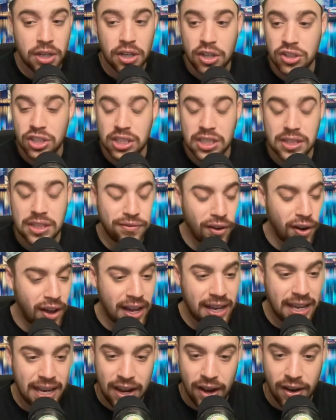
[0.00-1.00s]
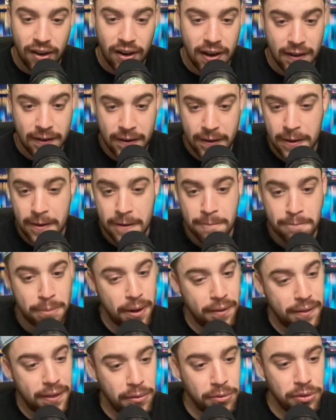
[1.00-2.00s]
She's flying high.
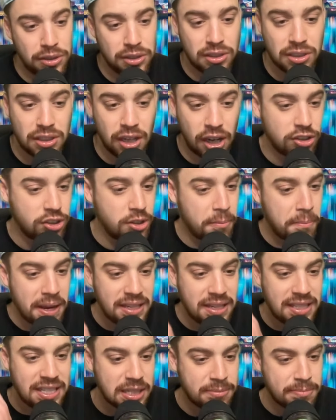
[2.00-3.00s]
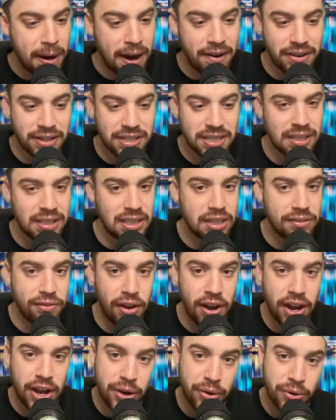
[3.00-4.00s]
But there was such a big disparity in this
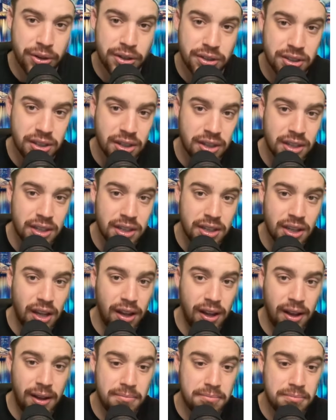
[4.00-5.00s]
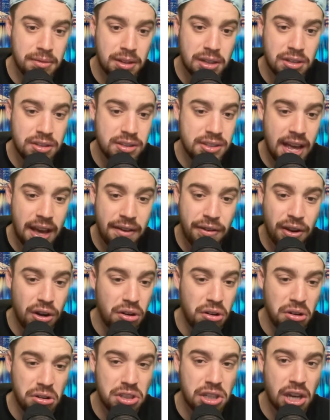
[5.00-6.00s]
final, and never
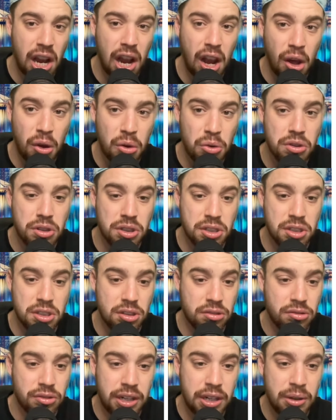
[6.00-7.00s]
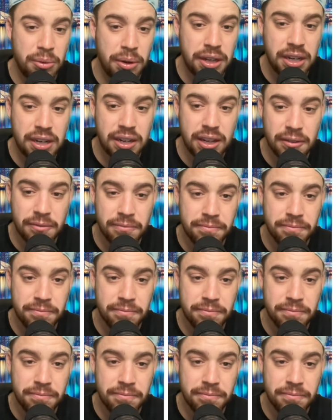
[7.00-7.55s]
looked close to really winning it.